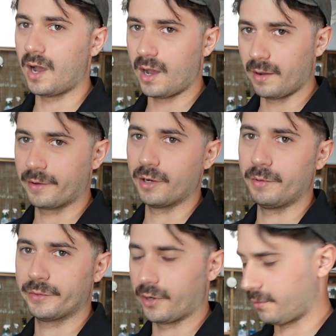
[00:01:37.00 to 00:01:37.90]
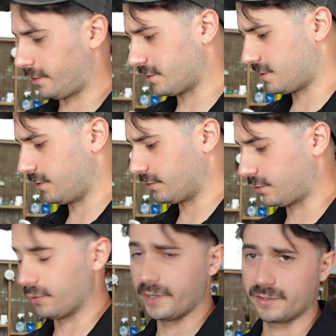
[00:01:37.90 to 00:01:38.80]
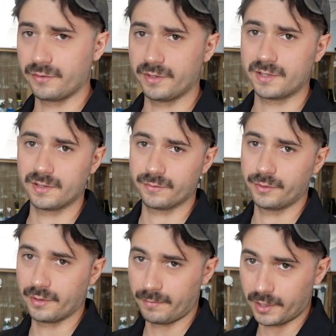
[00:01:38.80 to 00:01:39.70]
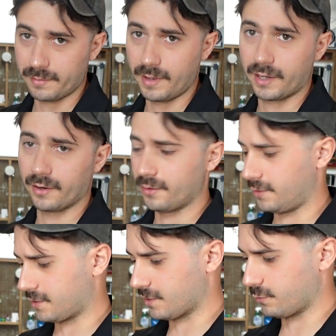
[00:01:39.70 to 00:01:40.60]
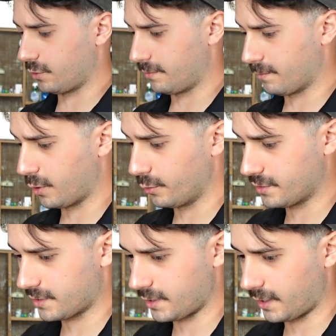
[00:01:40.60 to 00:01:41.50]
I'm going to be talking about the CO2 laser. This is really the money maker, and this is what most,